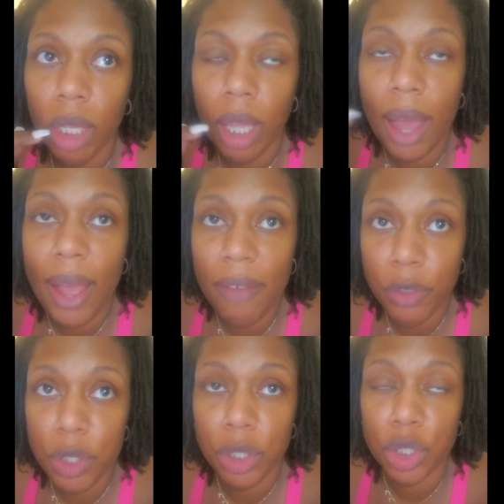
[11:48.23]
I'll have
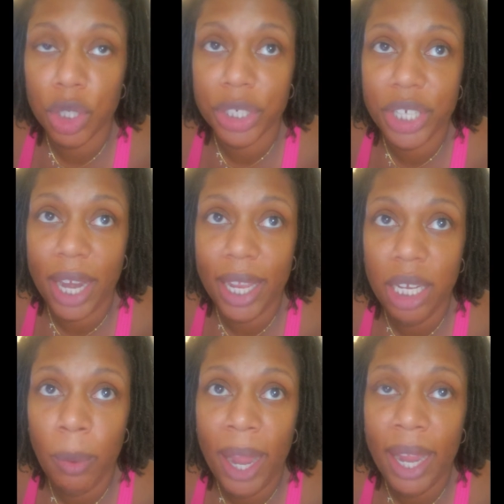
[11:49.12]
you do the trigger shot
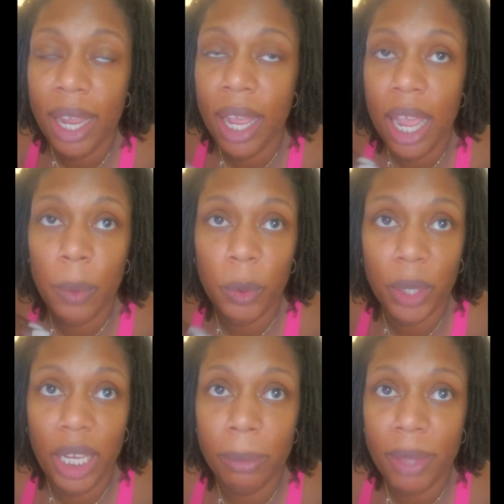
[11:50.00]
anyway, and we'll
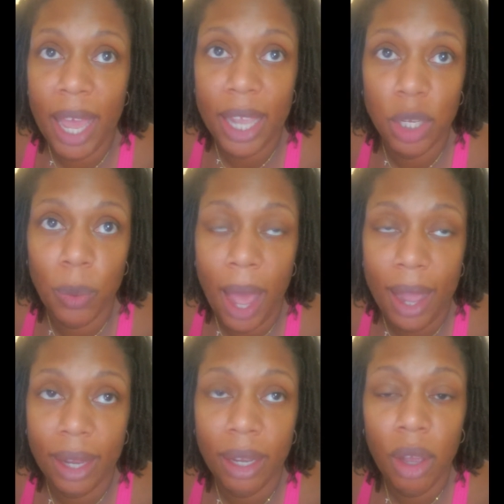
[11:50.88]
keep the
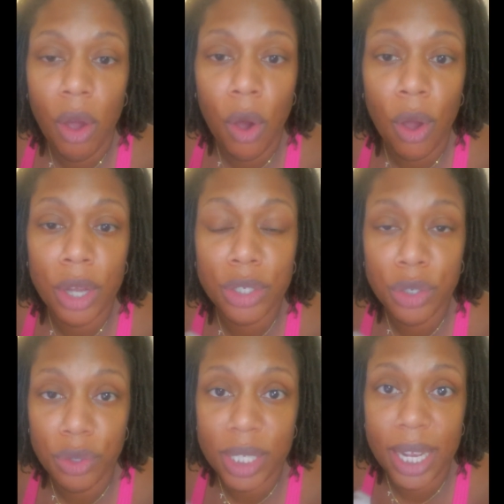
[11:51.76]
IUI on
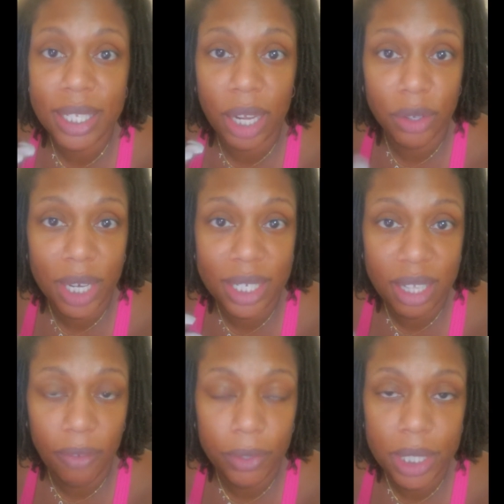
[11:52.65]
Tuesday, cycle day
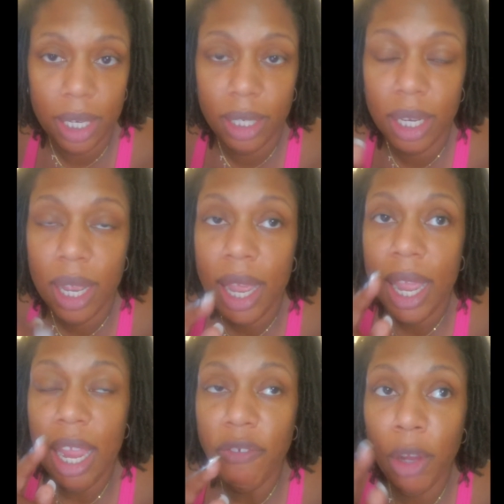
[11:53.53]
17.
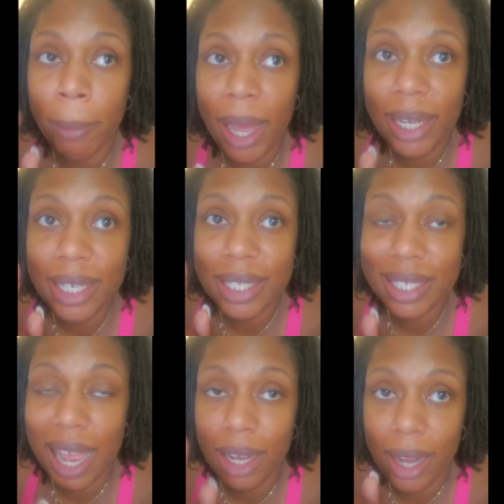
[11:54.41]
If your body is
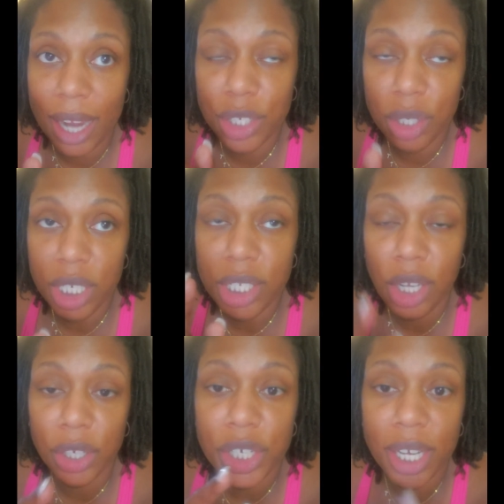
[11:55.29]
not naturally
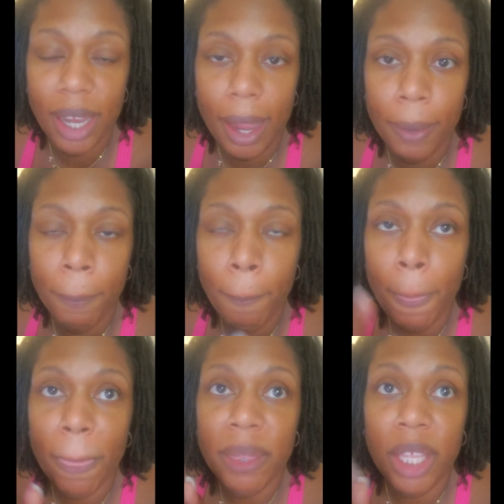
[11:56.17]
surging yet,
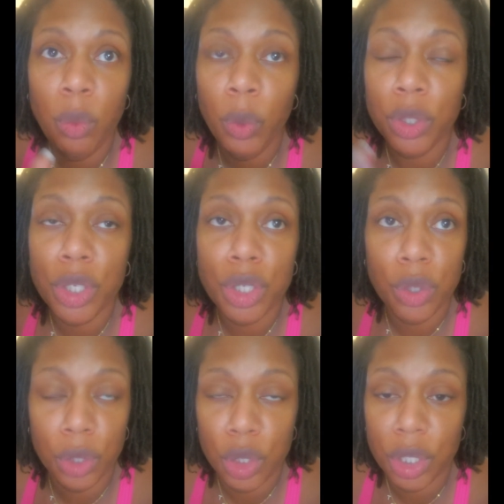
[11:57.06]
then we'll just
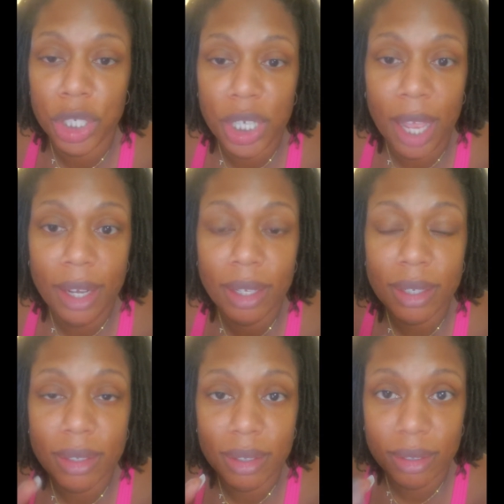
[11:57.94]
do the trigger shot
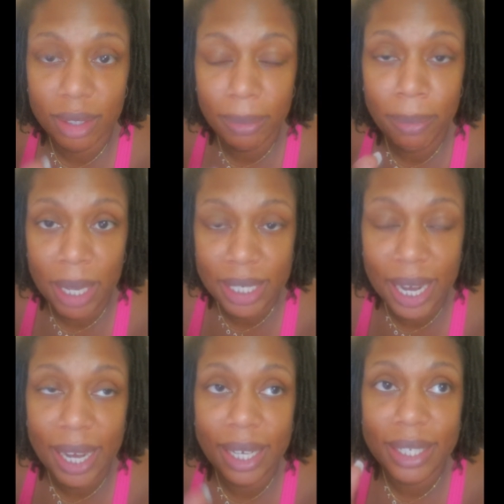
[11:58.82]

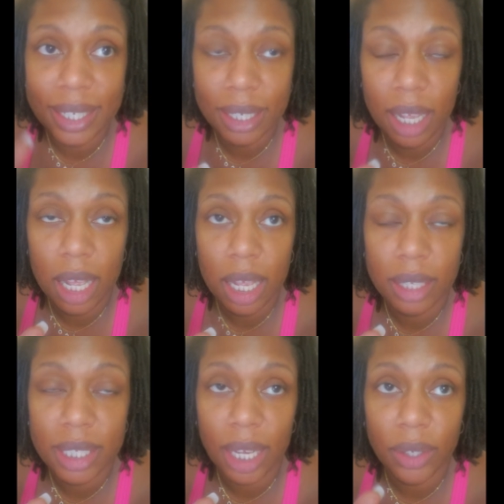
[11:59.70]
Mondays,
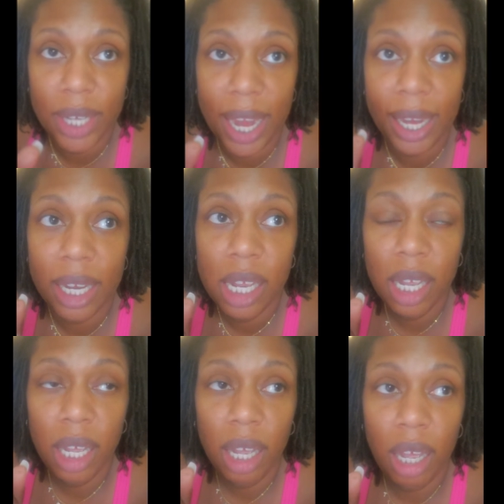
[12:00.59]
cycle day
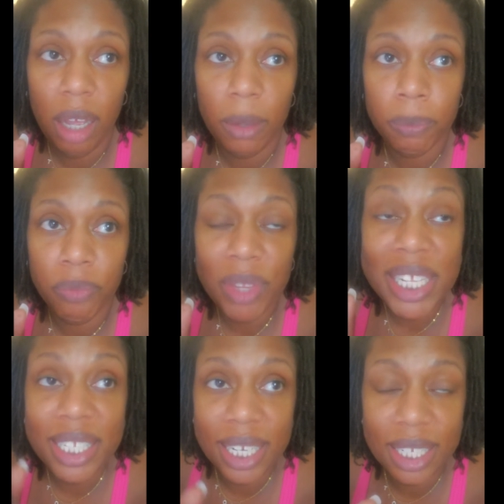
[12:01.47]

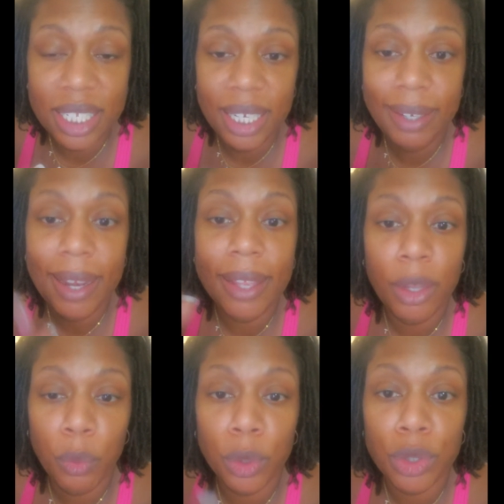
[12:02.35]
16, and
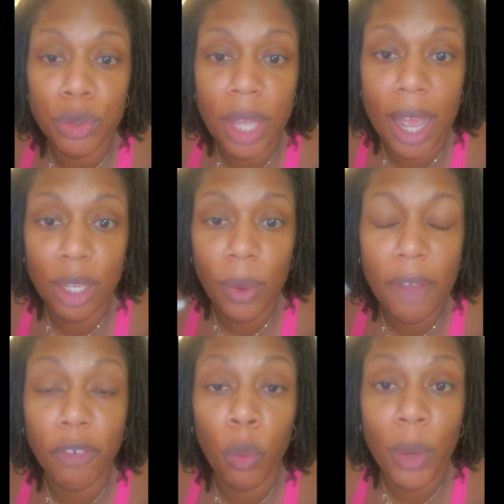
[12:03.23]
then we'll do the
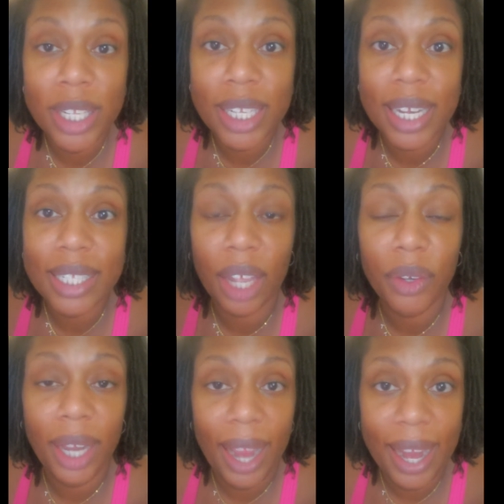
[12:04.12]
IUI for Wednesday,
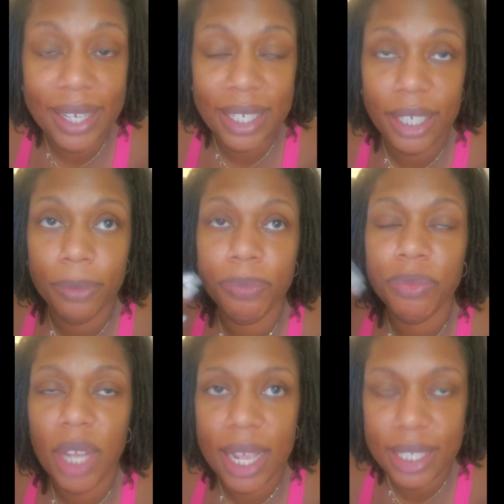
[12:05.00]
cycle day 18.
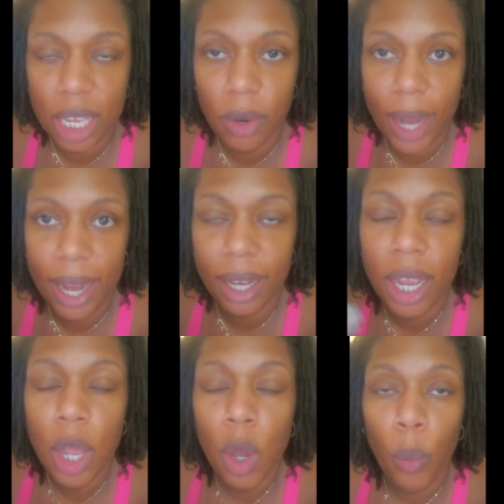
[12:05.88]
I said, okay.
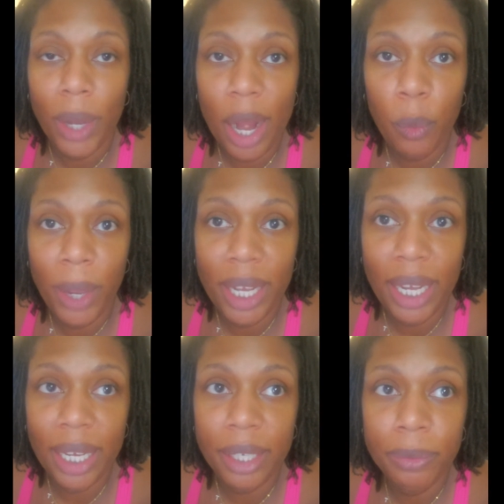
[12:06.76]
When I went
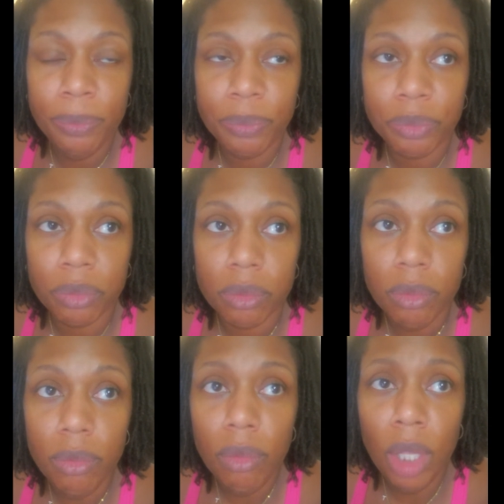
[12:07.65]
in
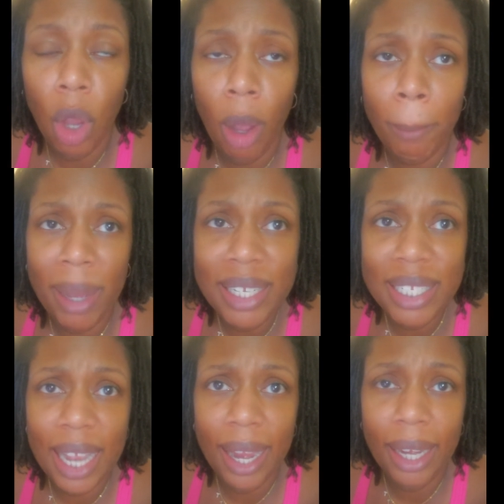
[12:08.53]
on
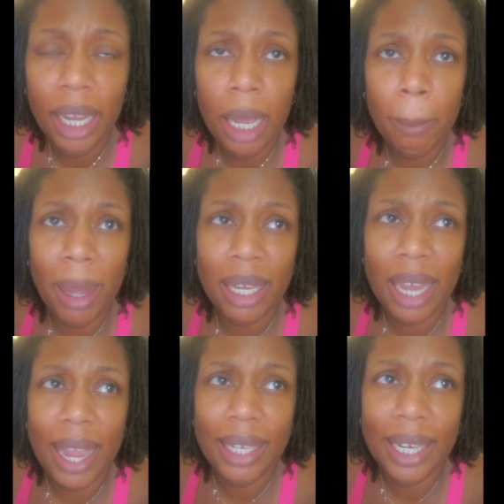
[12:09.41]
Monday, my
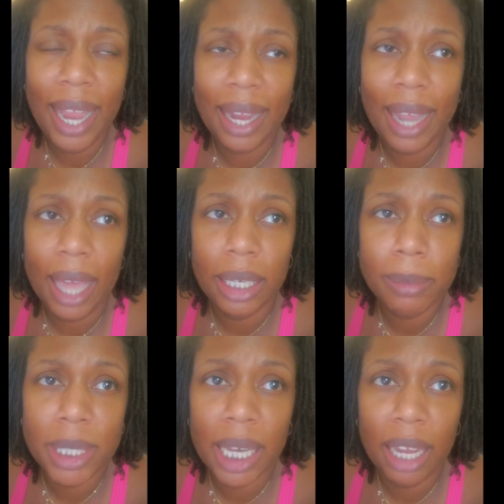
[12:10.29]
lining had got
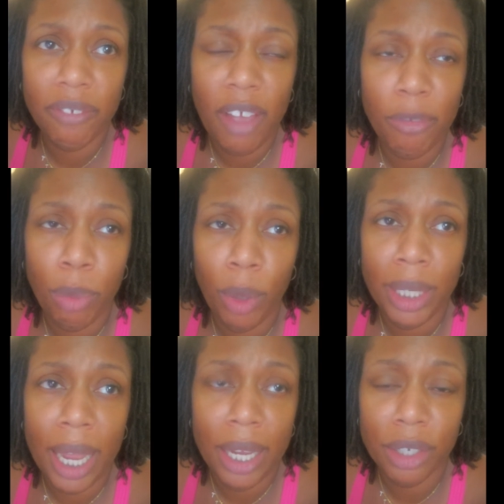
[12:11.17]
up to like
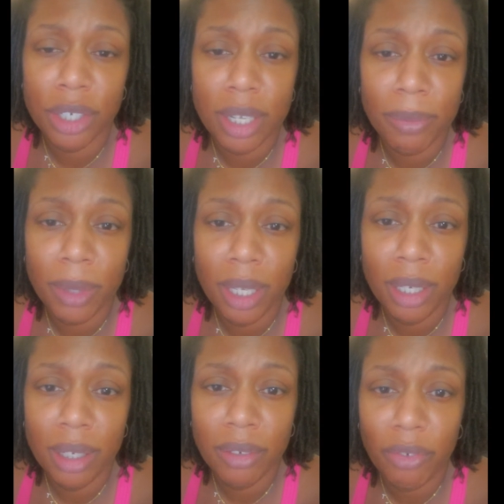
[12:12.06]
5.9 or
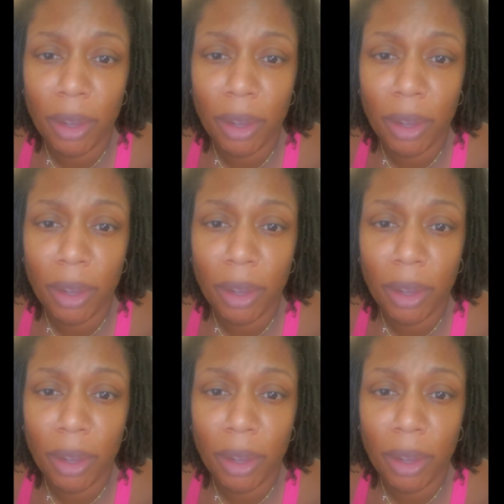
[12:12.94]
something,